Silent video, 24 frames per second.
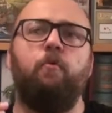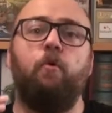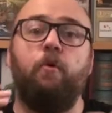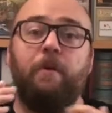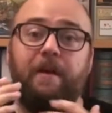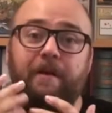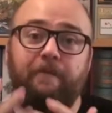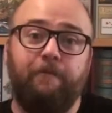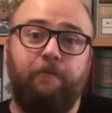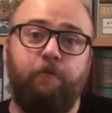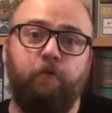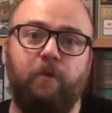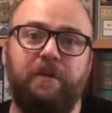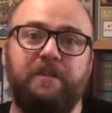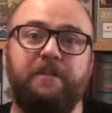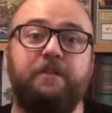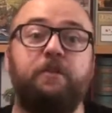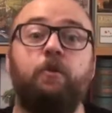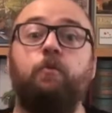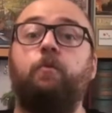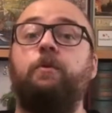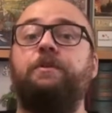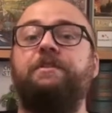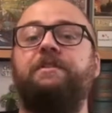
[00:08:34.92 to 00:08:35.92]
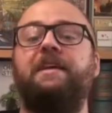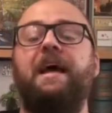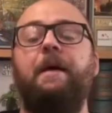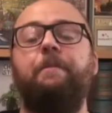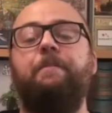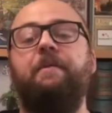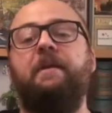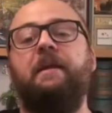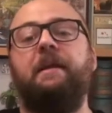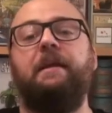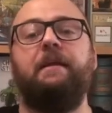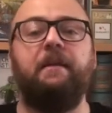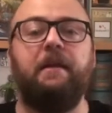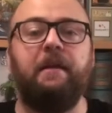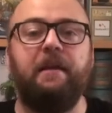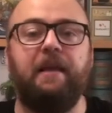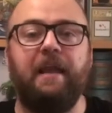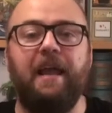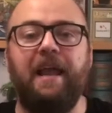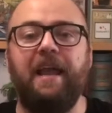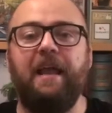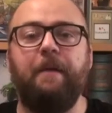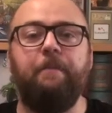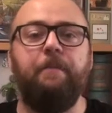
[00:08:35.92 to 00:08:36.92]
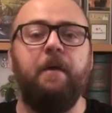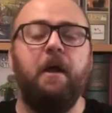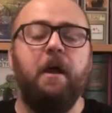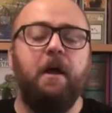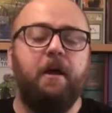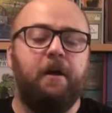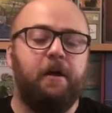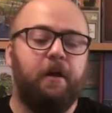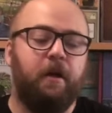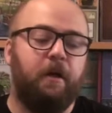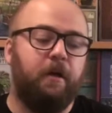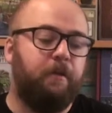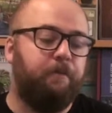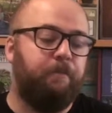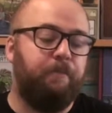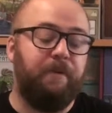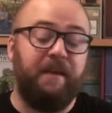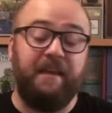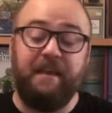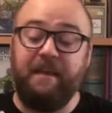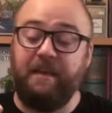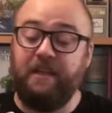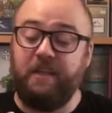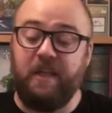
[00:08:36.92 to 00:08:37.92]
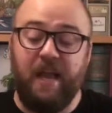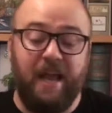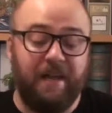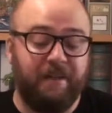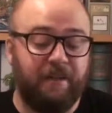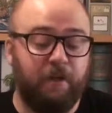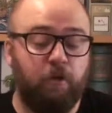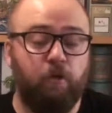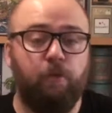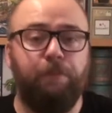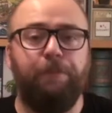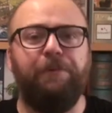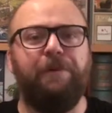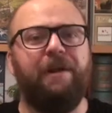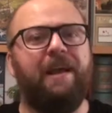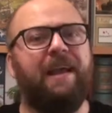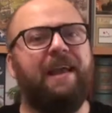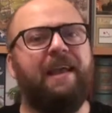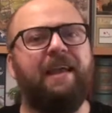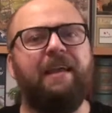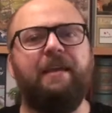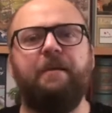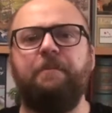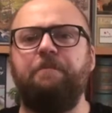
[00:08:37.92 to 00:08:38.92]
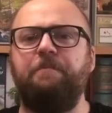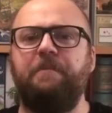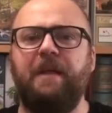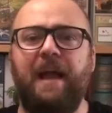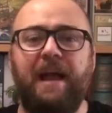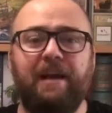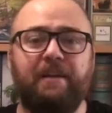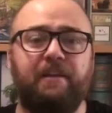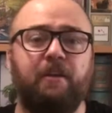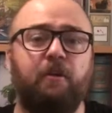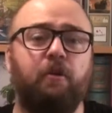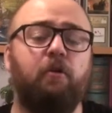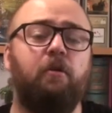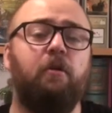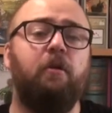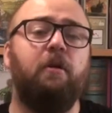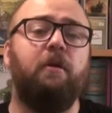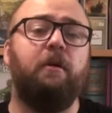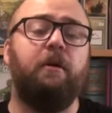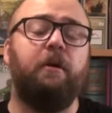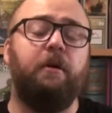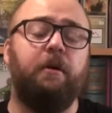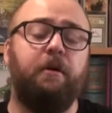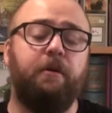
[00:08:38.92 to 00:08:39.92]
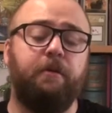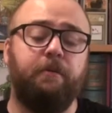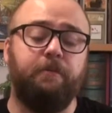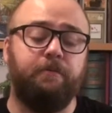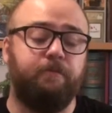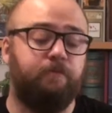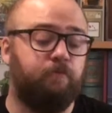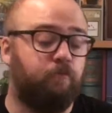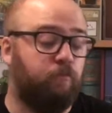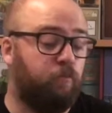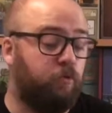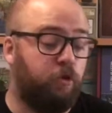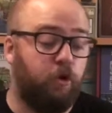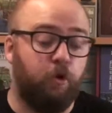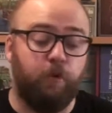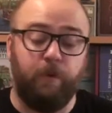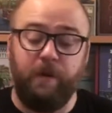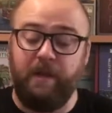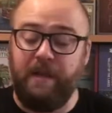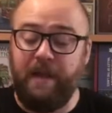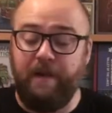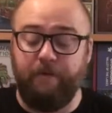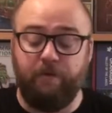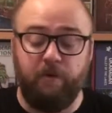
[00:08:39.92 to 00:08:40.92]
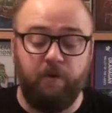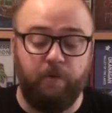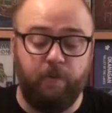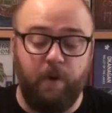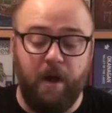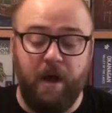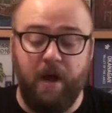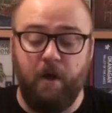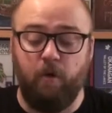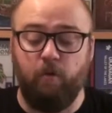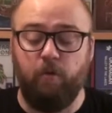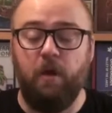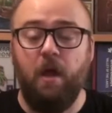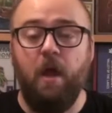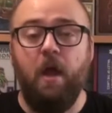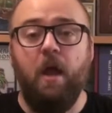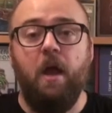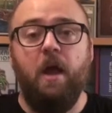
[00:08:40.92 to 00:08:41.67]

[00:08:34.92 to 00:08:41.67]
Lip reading: influence on what's happening in the game, being tactical, playing tactical during every round.